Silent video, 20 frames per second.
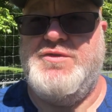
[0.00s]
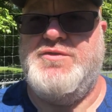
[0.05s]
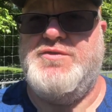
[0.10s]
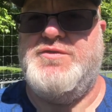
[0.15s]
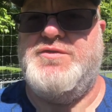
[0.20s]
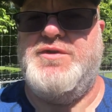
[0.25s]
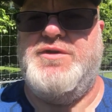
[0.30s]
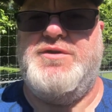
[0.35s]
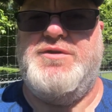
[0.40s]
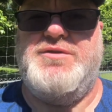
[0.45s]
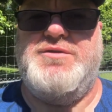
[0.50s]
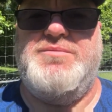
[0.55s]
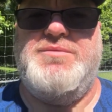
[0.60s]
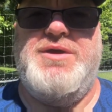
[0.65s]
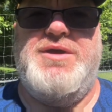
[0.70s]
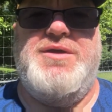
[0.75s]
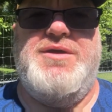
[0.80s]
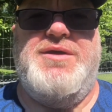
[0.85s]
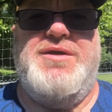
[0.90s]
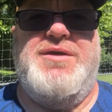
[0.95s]
So
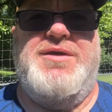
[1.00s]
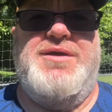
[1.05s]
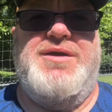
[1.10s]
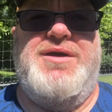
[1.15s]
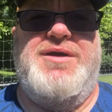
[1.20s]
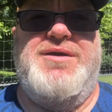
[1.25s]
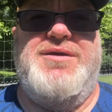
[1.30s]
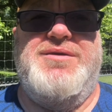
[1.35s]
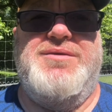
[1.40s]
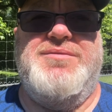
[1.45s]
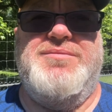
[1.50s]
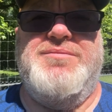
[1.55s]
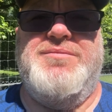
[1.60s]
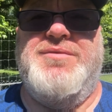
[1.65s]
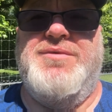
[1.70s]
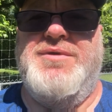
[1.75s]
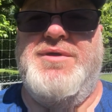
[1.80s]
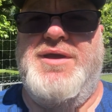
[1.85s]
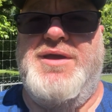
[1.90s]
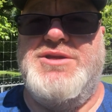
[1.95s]
um,
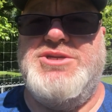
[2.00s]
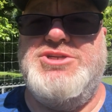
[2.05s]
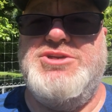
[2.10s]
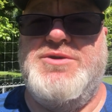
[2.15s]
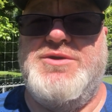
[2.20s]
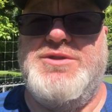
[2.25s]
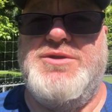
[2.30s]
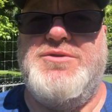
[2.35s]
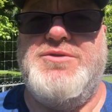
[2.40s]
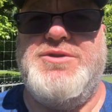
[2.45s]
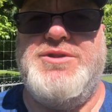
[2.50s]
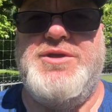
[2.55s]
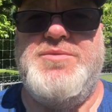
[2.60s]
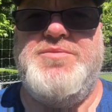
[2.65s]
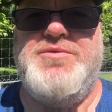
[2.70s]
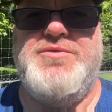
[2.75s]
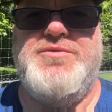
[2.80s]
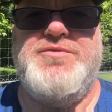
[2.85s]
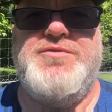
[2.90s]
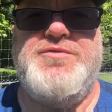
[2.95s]
I'll show a little
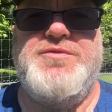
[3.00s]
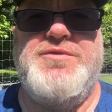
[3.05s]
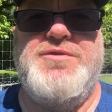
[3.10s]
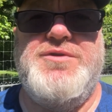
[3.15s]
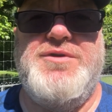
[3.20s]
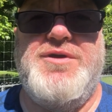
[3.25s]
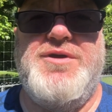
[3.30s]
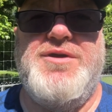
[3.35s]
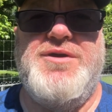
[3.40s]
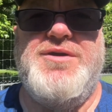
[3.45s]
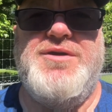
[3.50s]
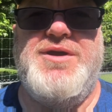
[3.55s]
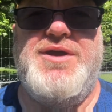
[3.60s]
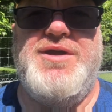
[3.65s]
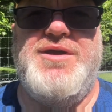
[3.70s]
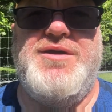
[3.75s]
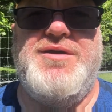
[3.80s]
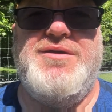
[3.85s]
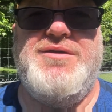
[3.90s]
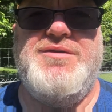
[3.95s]
clip of her
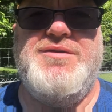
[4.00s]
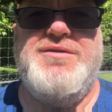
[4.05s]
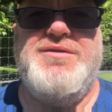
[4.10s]
uh,